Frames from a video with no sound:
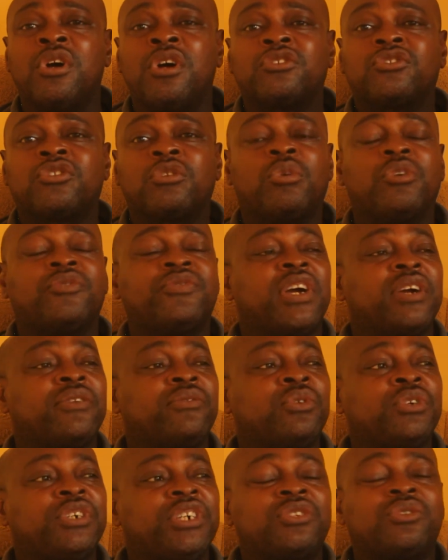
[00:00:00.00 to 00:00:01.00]
Some of them
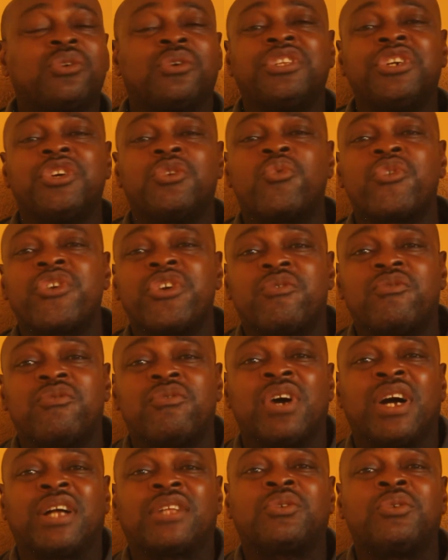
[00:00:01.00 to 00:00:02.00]
even eat on Ikuripu
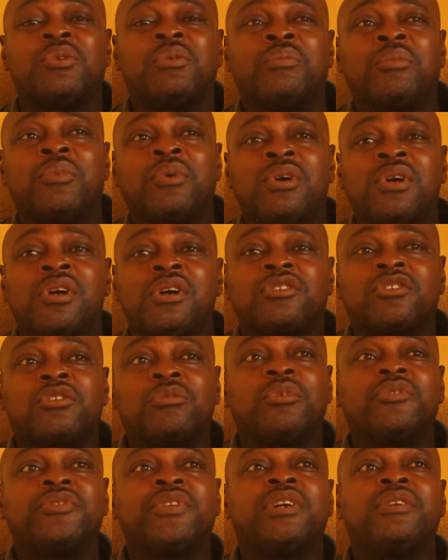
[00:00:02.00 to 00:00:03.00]
at home. Some
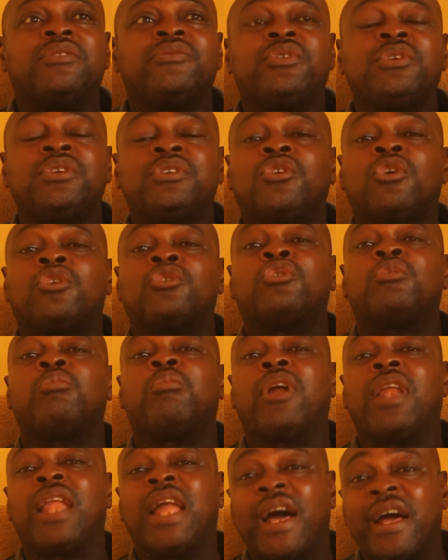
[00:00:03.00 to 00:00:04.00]
of them even eat on
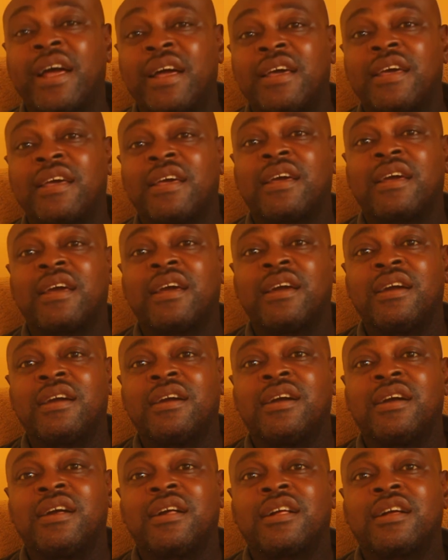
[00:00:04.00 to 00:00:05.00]
Obola.
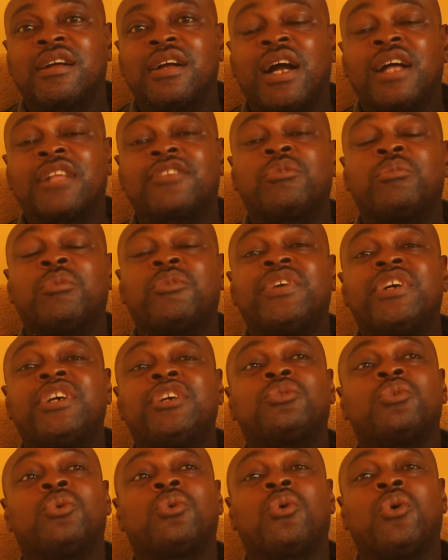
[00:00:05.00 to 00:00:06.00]
And some of them eat
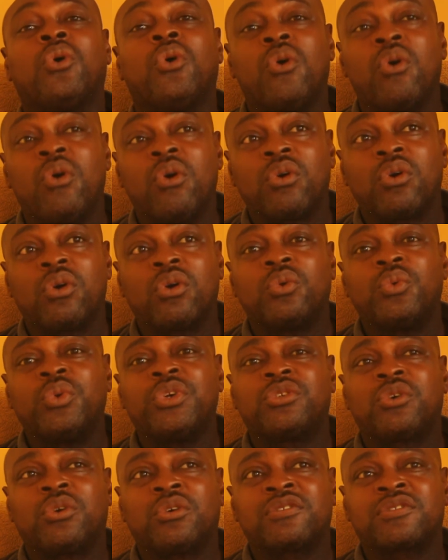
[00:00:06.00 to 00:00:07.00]
Okoho
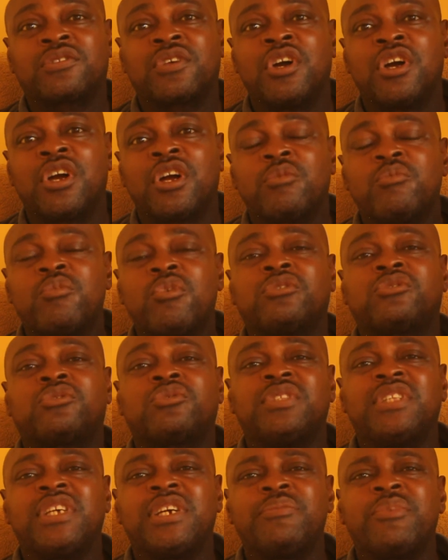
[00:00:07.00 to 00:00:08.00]
with us. But
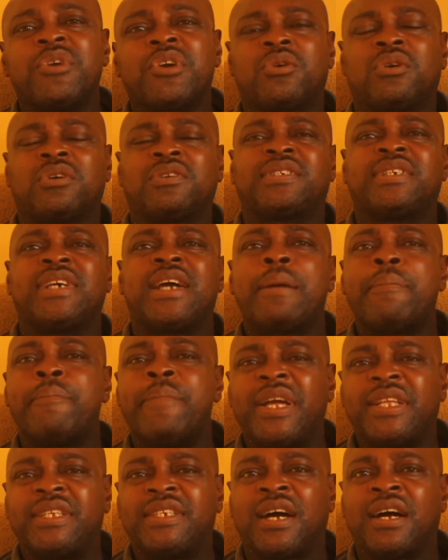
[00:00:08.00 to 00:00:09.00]
today, because they are
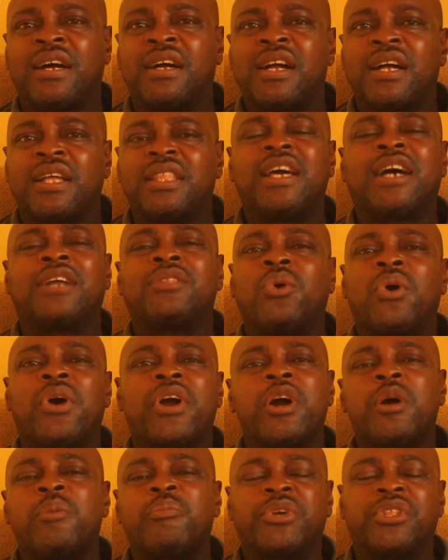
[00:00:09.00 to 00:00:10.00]
better, they are not
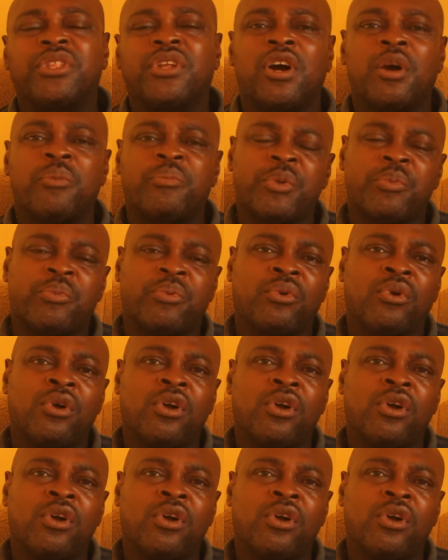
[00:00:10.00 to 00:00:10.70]
helping our people.